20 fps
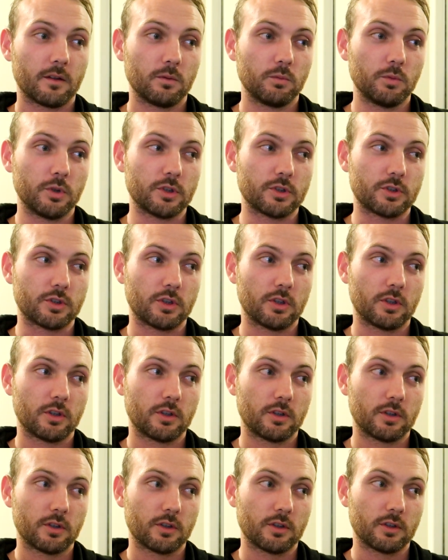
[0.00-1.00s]
Which
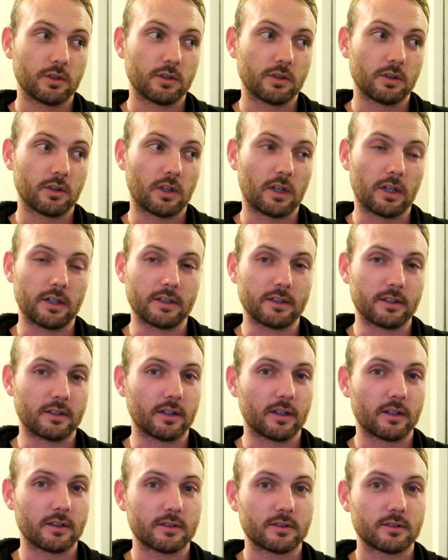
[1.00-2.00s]
I
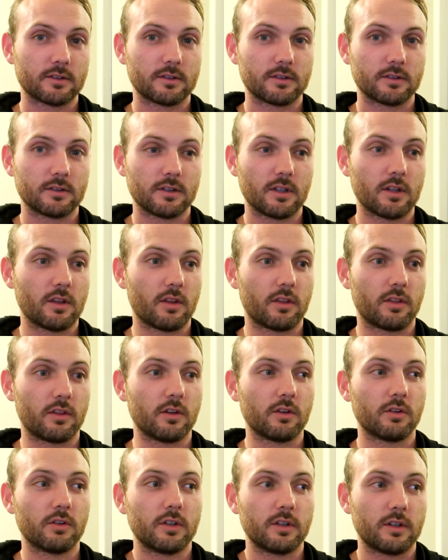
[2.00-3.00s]
guess in
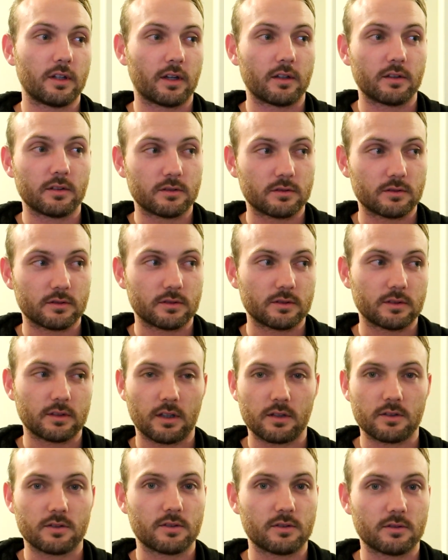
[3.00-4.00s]
theory
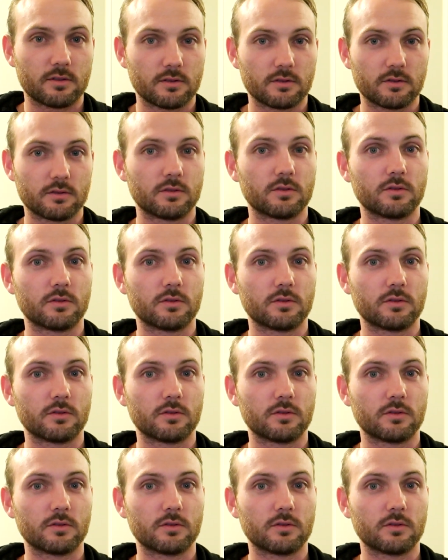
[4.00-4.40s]
that's